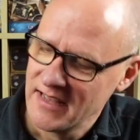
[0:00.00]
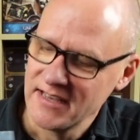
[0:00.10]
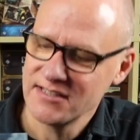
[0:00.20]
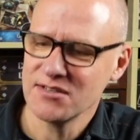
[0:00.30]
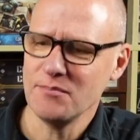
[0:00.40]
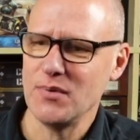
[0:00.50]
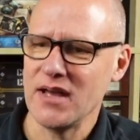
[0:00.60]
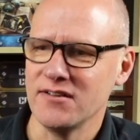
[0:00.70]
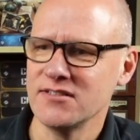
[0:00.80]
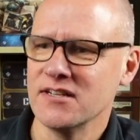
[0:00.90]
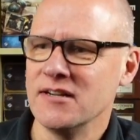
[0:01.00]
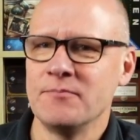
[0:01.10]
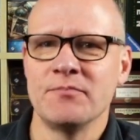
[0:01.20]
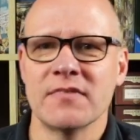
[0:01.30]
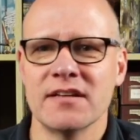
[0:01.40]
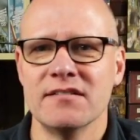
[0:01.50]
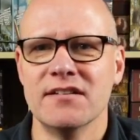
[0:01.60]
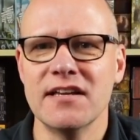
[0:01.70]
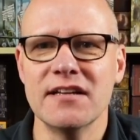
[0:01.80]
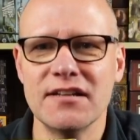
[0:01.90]
It's about
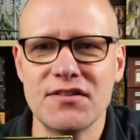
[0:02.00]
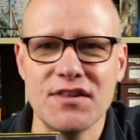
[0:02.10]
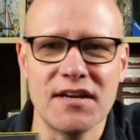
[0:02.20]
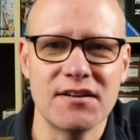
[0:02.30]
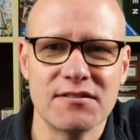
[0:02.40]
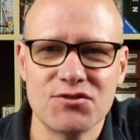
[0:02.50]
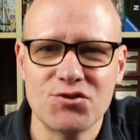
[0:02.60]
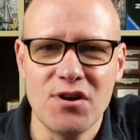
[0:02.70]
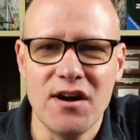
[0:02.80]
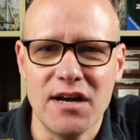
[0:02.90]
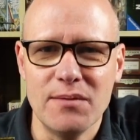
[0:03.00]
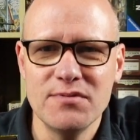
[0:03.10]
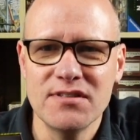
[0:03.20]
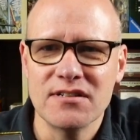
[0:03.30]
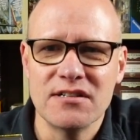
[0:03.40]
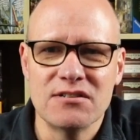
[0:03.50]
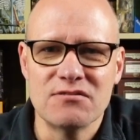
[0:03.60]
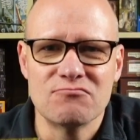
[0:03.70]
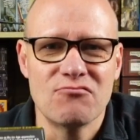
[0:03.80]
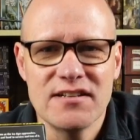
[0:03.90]
Neolithic tribes
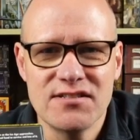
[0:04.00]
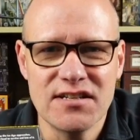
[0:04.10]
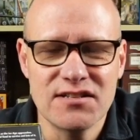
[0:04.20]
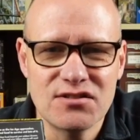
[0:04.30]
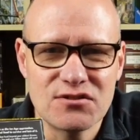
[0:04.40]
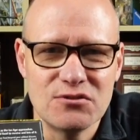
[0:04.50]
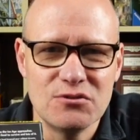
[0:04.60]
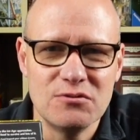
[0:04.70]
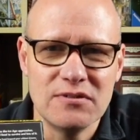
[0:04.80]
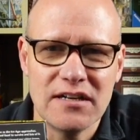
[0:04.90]
racing to